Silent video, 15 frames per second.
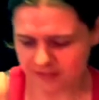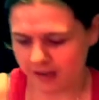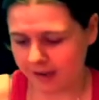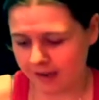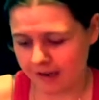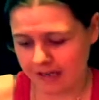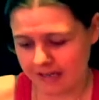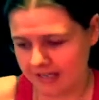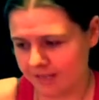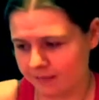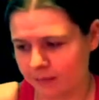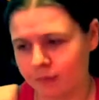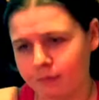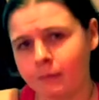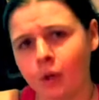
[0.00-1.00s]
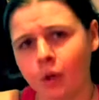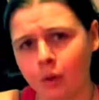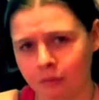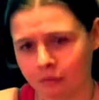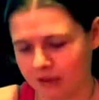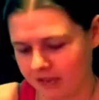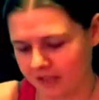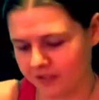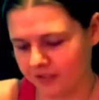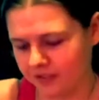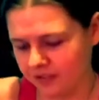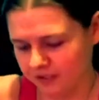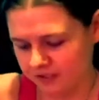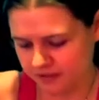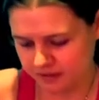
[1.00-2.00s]
are even more
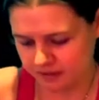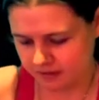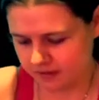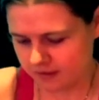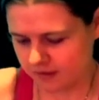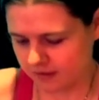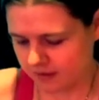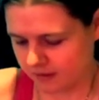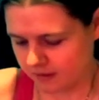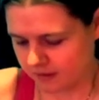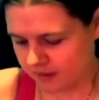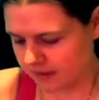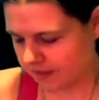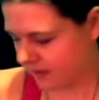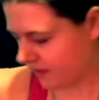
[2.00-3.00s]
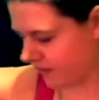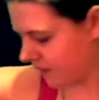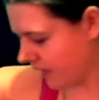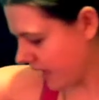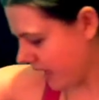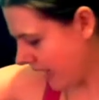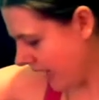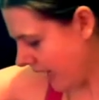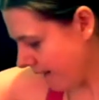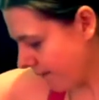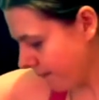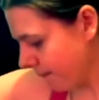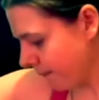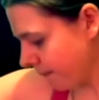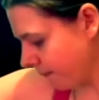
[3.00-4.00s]
brighter. These are
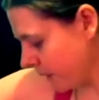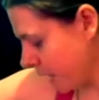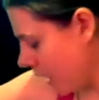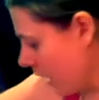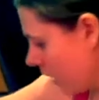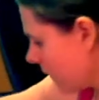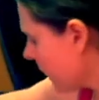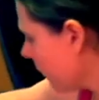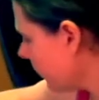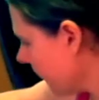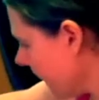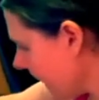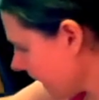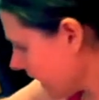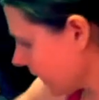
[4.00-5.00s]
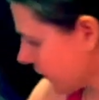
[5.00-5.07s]
called Flex